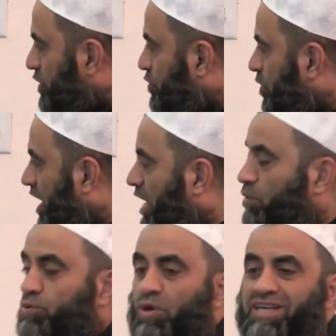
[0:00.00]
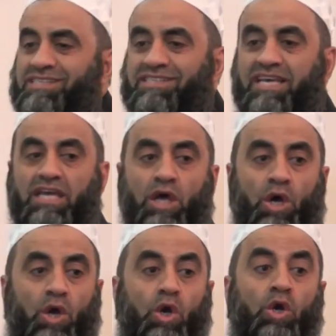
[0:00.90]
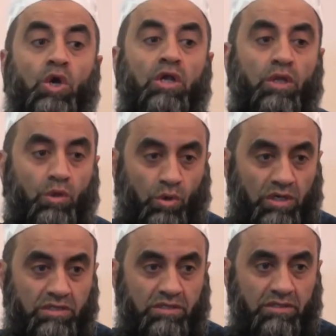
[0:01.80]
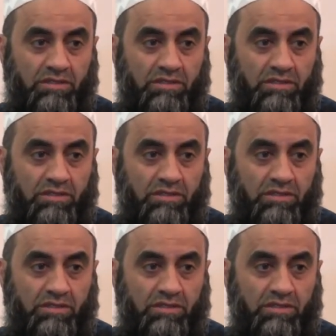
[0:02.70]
So how do I say her Lord?